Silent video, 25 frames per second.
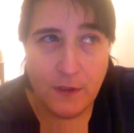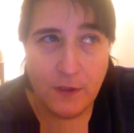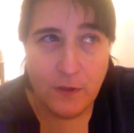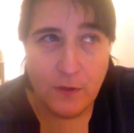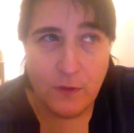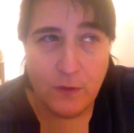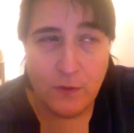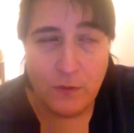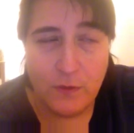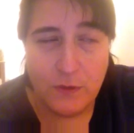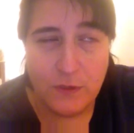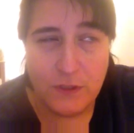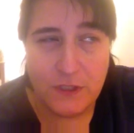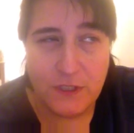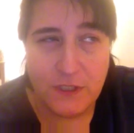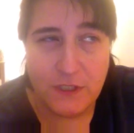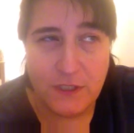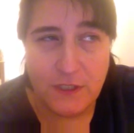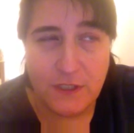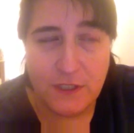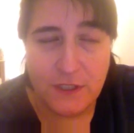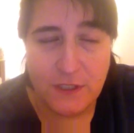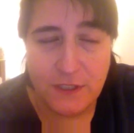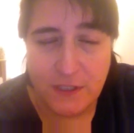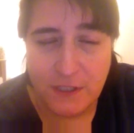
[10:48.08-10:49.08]
whose
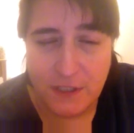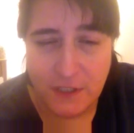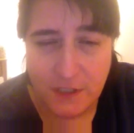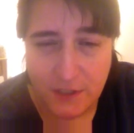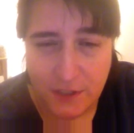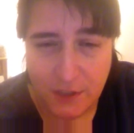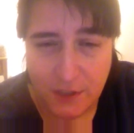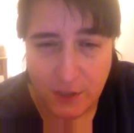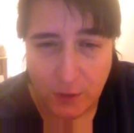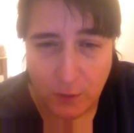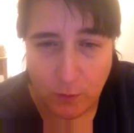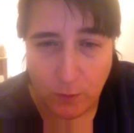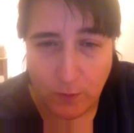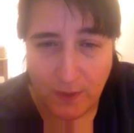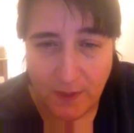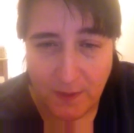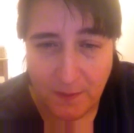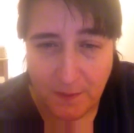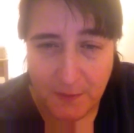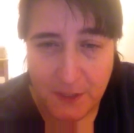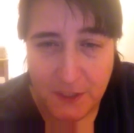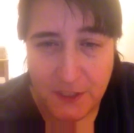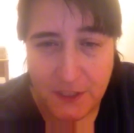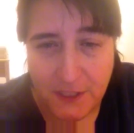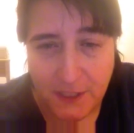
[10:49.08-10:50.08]
sister went
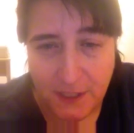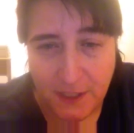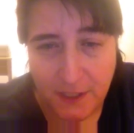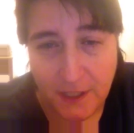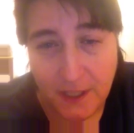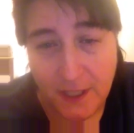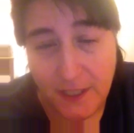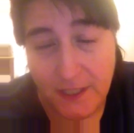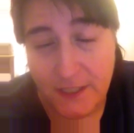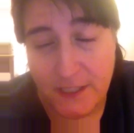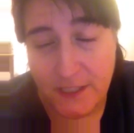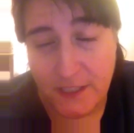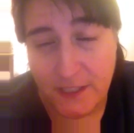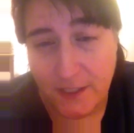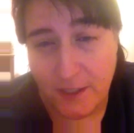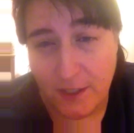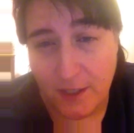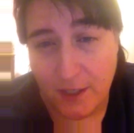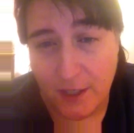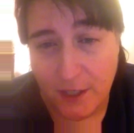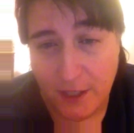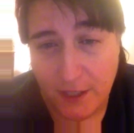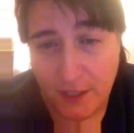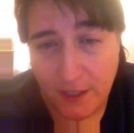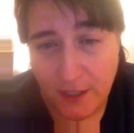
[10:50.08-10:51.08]
missing in
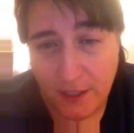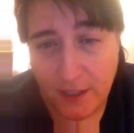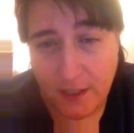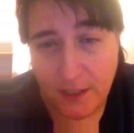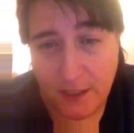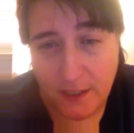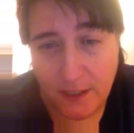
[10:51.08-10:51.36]
1990.